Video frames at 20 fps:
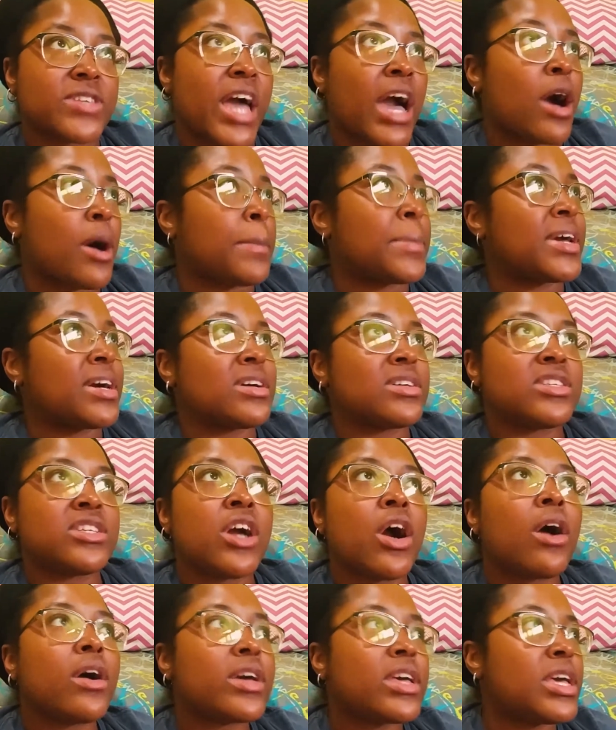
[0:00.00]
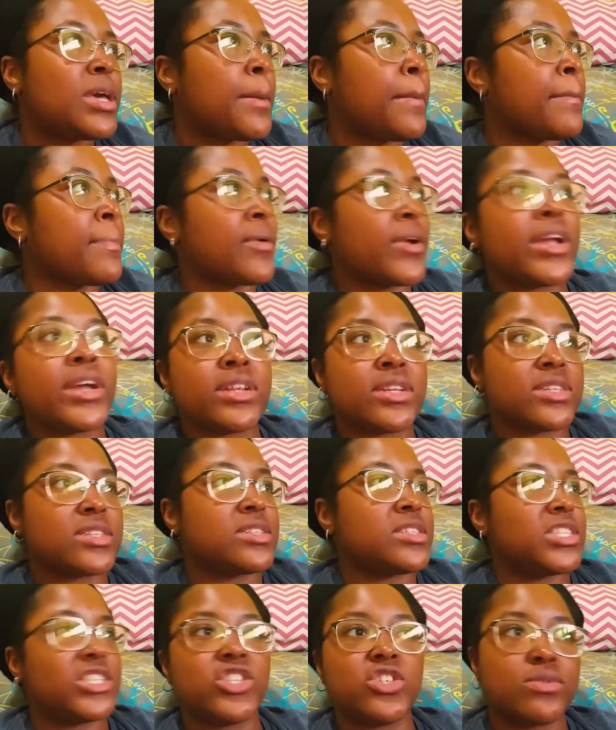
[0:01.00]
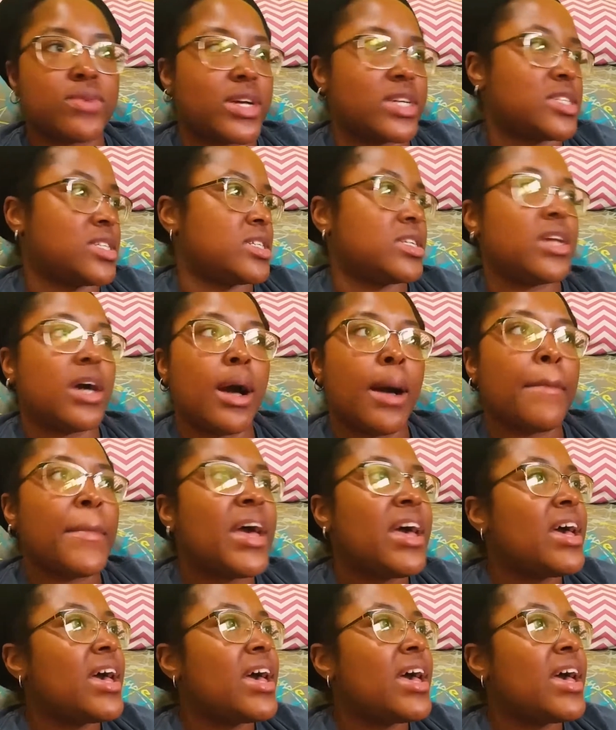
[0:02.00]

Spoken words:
out because y'all keep bringing the situation up.